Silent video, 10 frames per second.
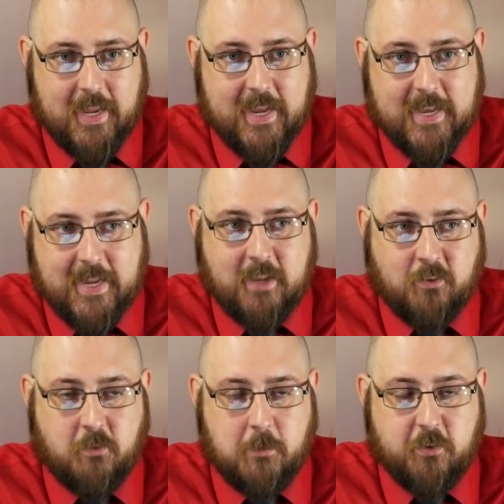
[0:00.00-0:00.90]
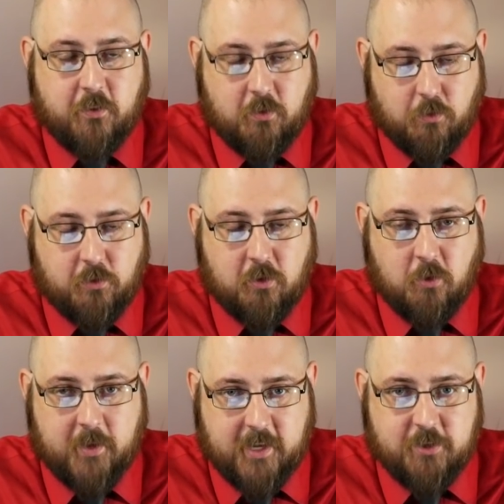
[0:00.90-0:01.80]
it needs as much social
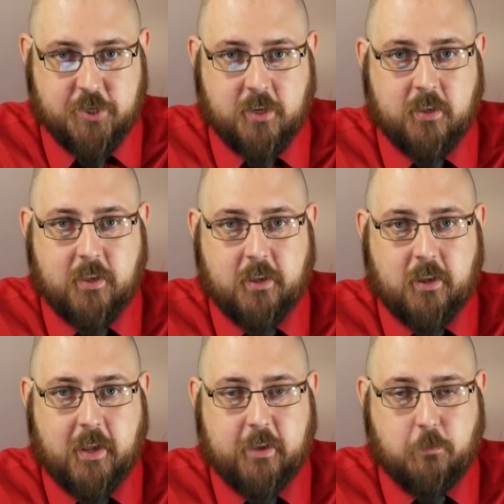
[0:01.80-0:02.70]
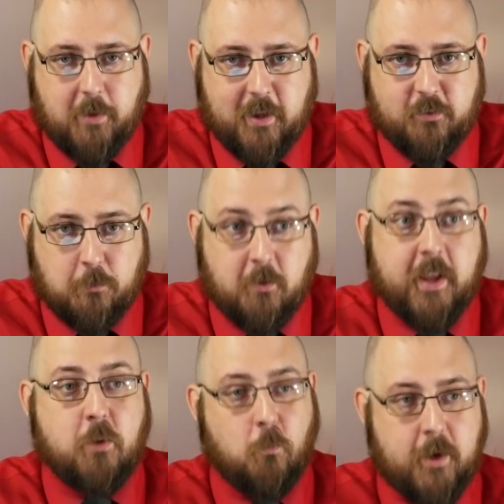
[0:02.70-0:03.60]
cohesion as possible.
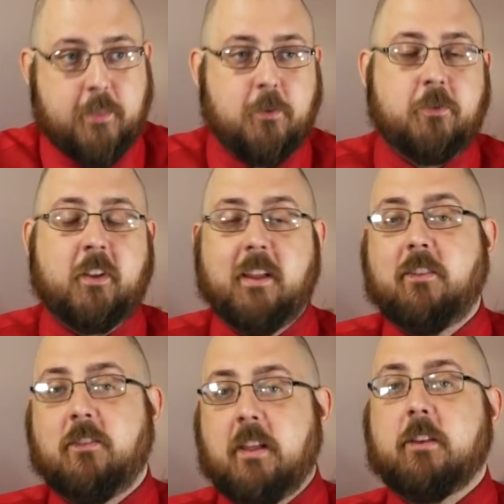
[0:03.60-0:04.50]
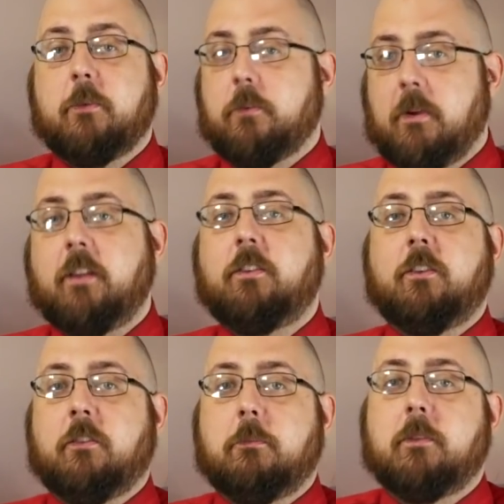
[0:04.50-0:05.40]
And one of those is dealing with
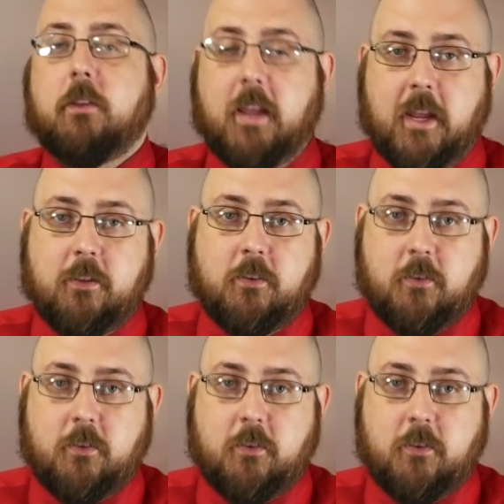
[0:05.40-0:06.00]
racism in